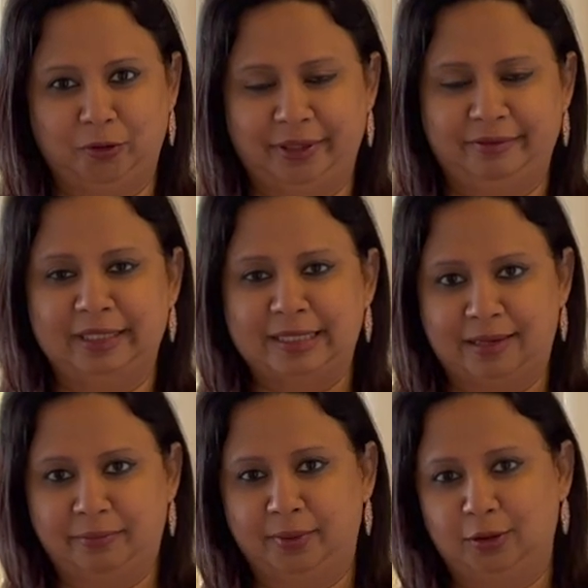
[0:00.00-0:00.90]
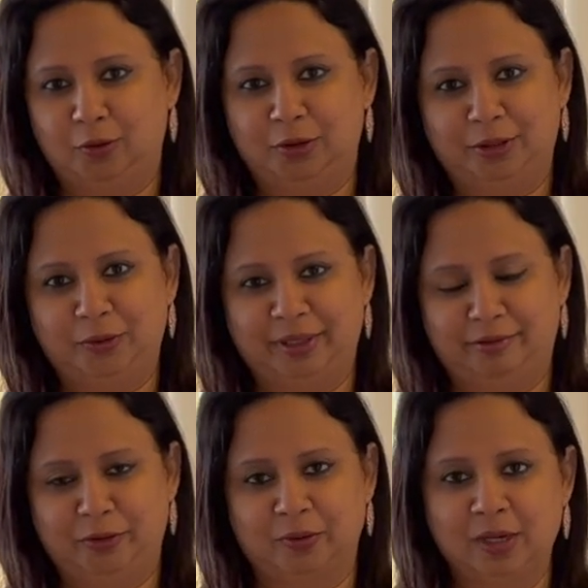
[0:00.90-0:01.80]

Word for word: or every December you want to do a review.